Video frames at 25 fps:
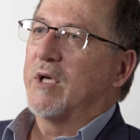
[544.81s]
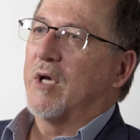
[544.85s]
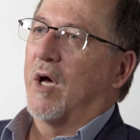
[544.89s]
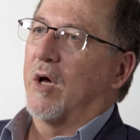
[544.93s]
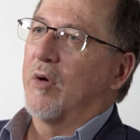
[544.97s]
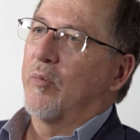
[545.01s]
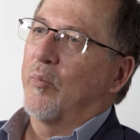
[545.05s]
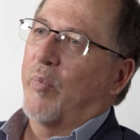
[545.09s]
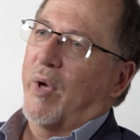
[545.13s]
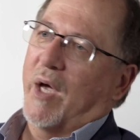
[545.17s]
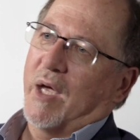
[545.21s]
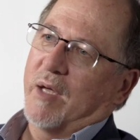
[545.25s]

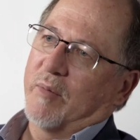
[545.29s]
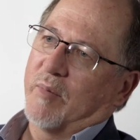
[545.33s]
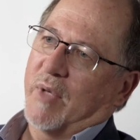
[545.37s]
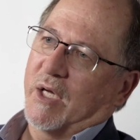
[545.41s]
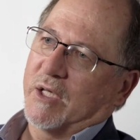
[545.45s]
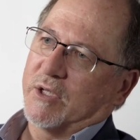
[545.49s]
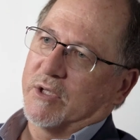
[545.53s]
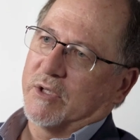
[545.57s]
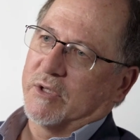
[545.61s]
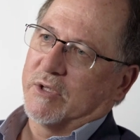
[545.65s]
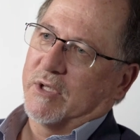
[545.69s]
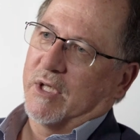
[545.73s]
don't pay
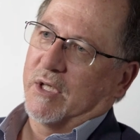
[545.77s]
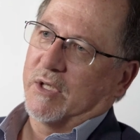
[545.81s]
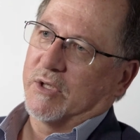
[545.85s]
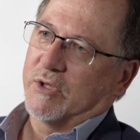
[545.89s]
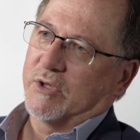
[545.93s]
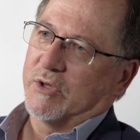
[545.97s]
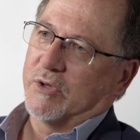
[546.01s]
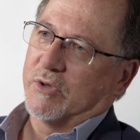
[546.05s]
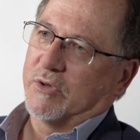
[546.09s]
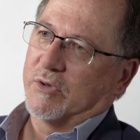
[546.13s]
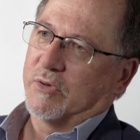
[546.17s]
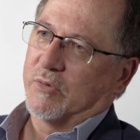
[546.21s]
much
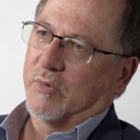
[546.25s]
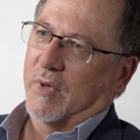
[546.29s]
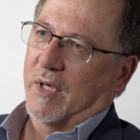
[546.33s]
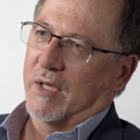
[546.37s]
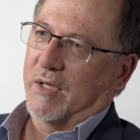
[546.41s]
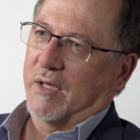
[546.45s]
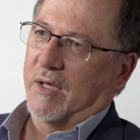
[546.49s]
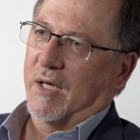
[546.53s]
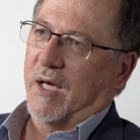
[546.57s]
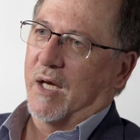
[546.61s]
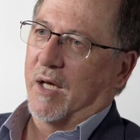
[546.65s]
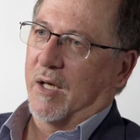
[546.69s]
attention to
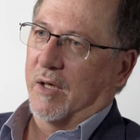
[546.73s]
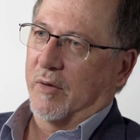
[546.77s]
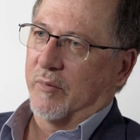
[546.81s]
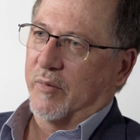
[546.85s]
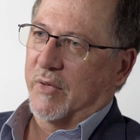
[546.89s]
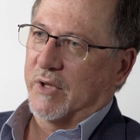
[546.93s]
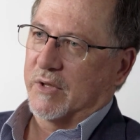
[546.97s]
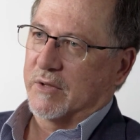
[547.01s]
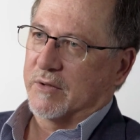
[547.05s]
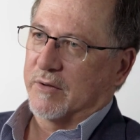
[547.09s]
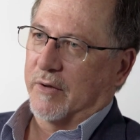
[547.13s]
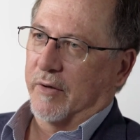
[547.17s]
other
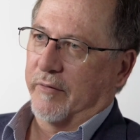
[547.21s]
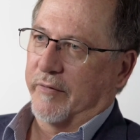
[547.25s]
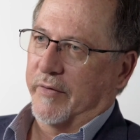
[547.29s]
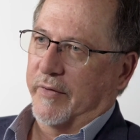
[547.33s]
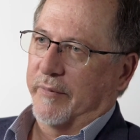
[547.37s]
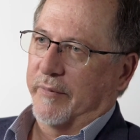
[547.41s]
elements of